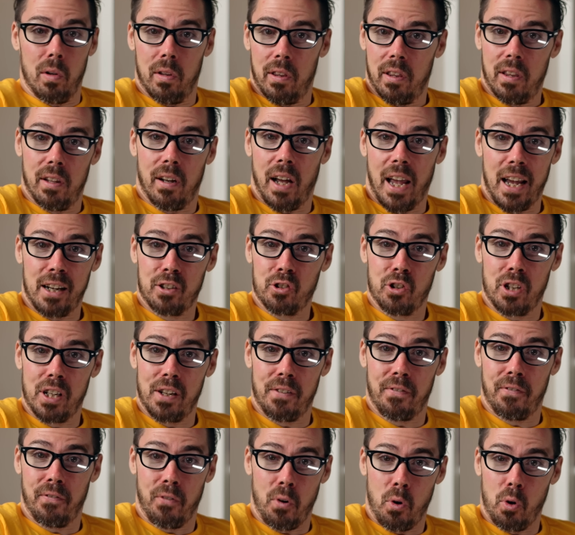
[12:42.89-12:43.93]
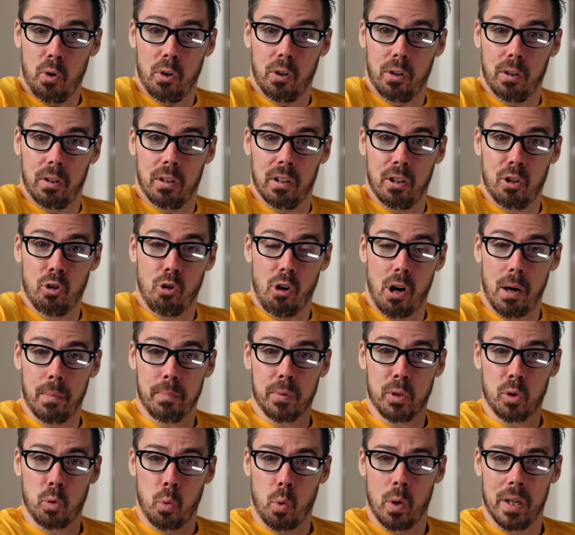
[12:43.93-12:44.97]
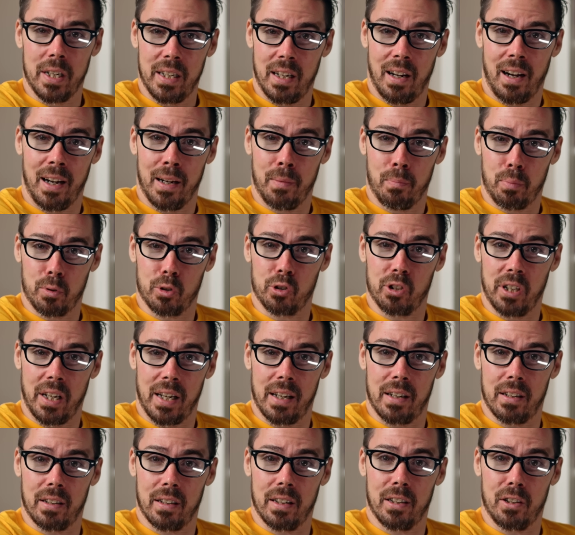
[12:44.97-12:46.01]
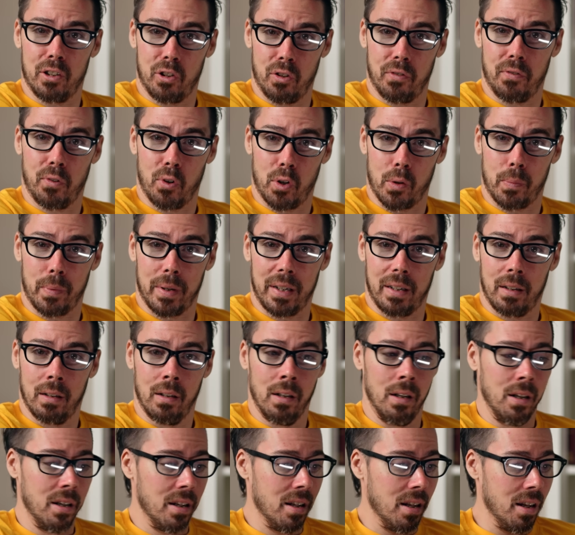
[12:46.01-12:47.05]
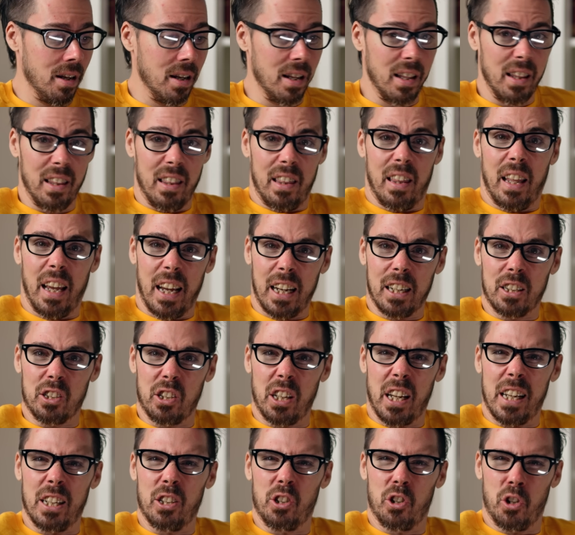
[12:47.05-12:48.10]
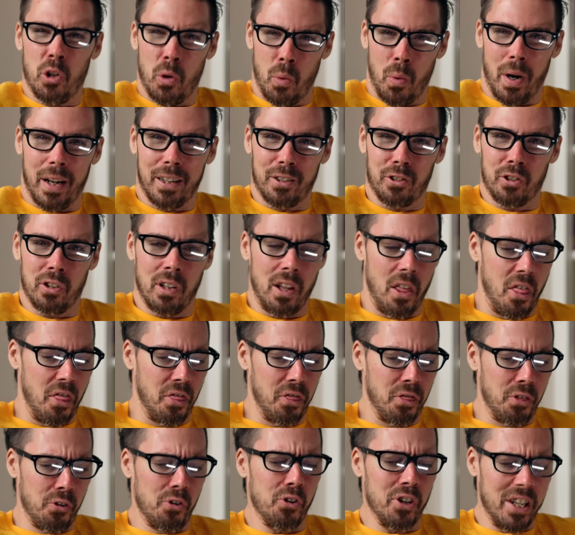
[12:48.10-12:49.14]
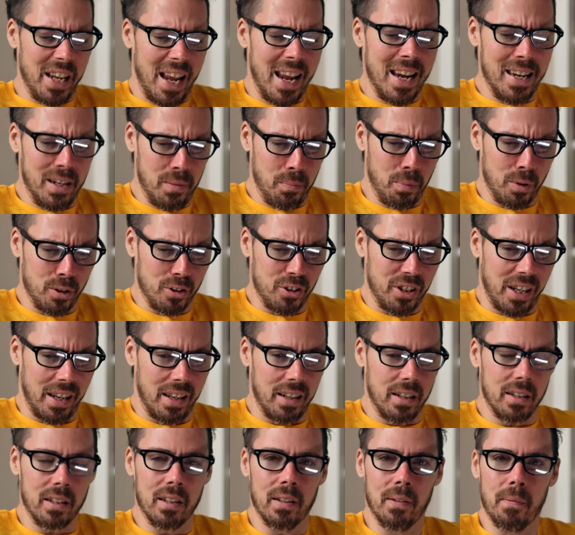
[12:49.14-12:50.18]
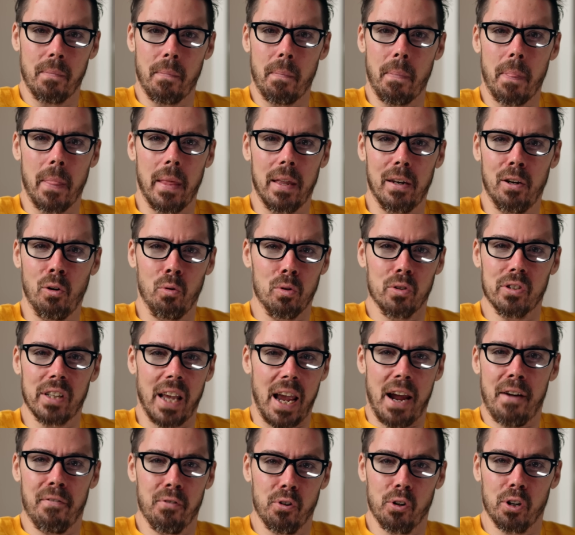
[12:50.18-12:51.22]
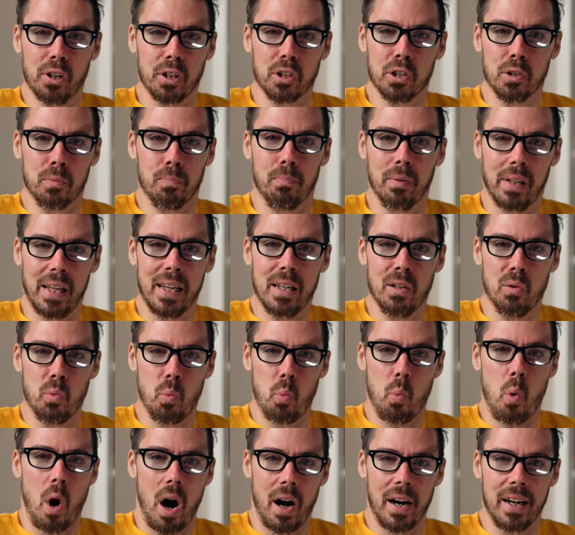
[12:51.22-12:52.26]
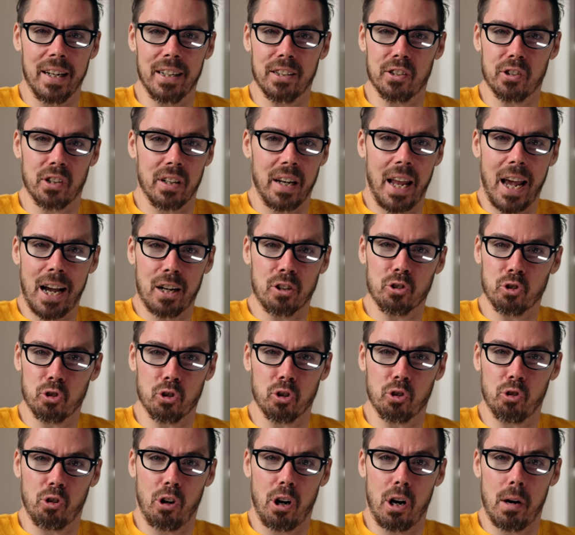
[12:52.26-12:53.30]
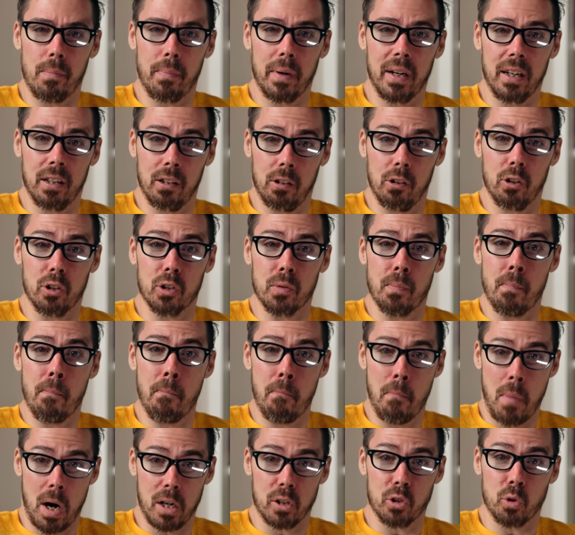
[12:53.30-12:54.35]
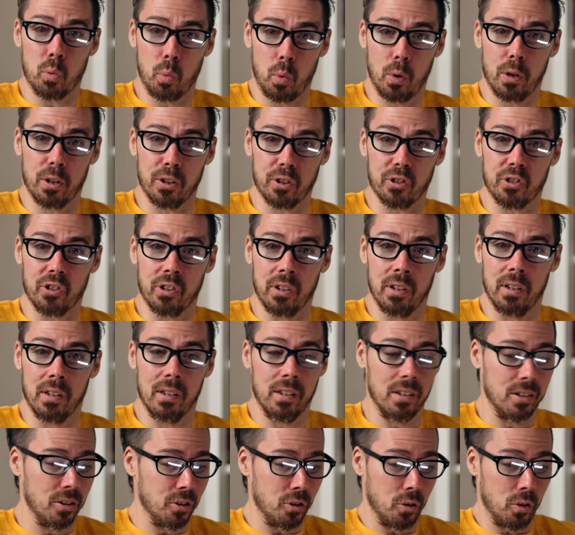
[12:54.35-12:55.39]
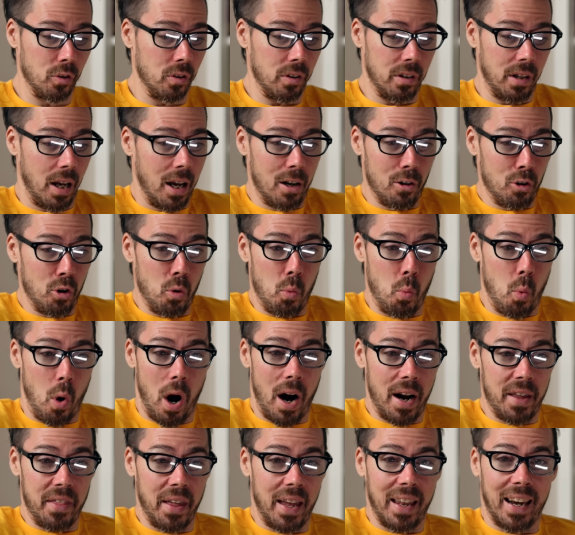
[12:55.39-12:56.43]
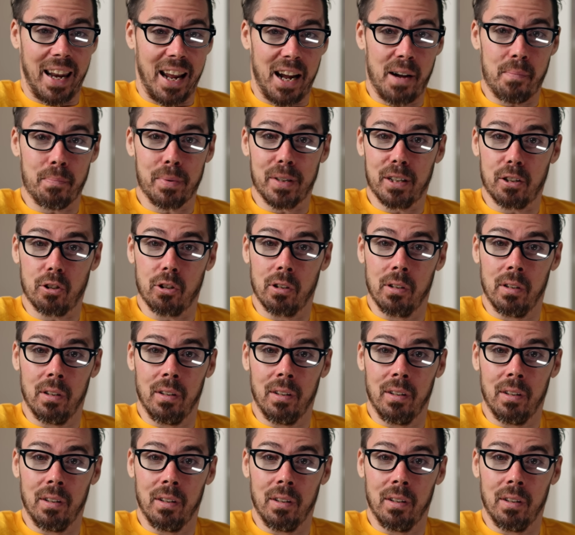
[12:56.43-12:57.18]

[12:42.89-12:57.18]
The X-T4 crops 29% in 240p. The XH2S, 38%. No one's ever explained why it's an extra crop, and it looks much worse. So I don't know why that happened.